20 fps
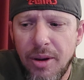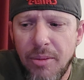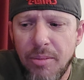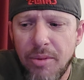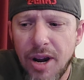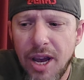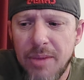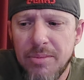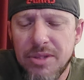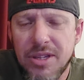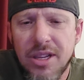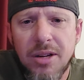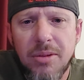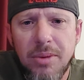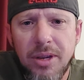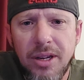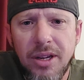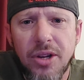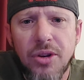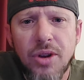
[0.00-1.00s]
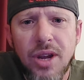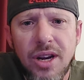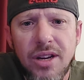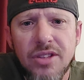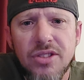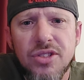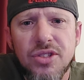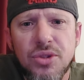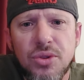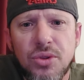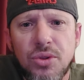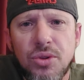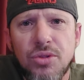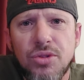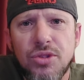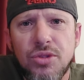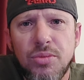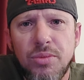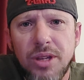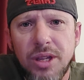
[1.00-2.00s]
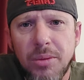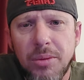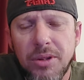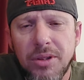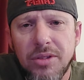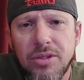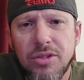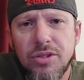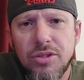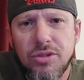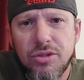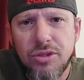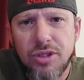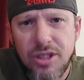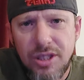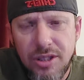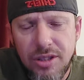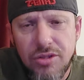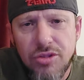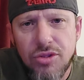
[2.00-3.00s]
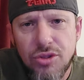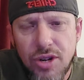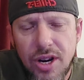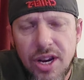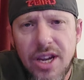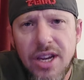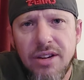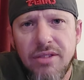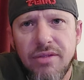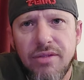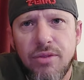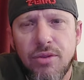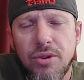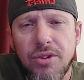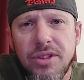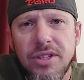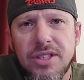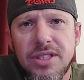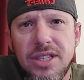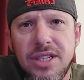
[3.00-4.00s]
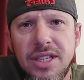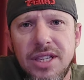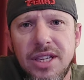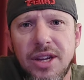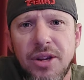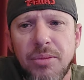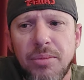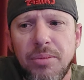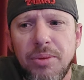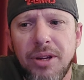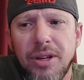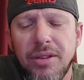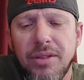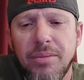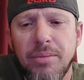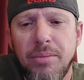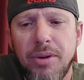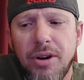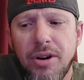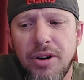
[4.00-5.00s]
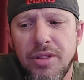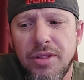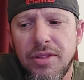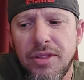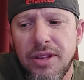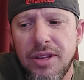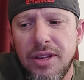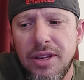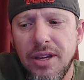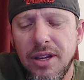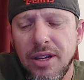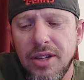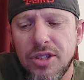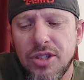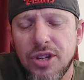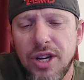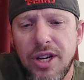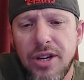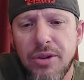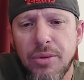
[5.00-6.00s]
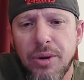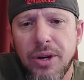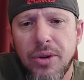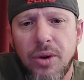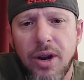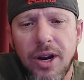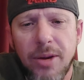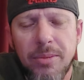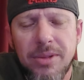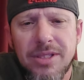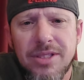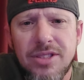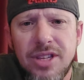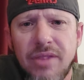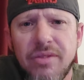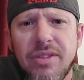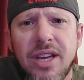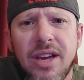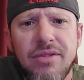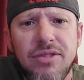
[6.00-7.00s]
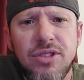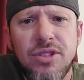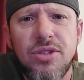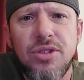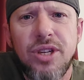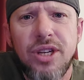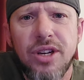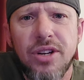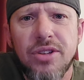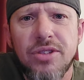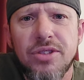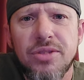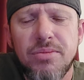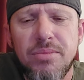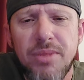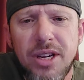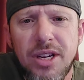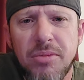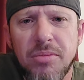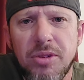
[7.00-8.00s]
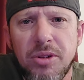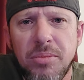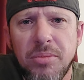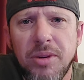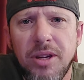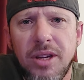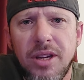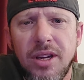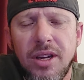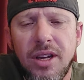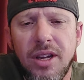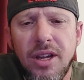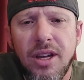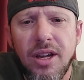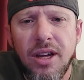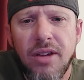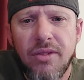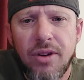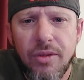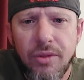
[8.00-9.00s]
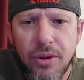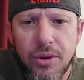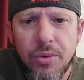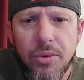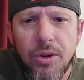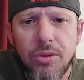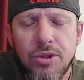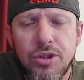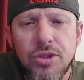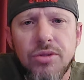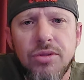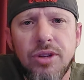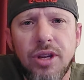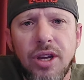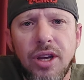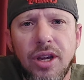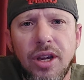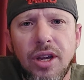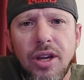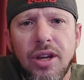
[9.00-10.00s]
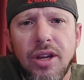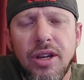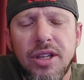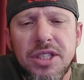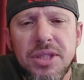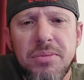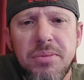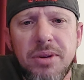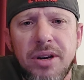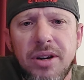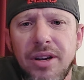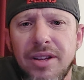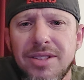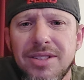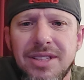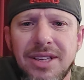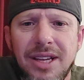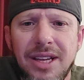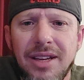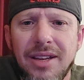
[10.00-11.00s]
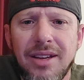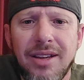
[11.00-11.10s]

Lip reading: Prime's going to be an accredited school to be able to train for the CDL, but part of the trainer requirements, you have to have 2 years minimum of over the road experience, and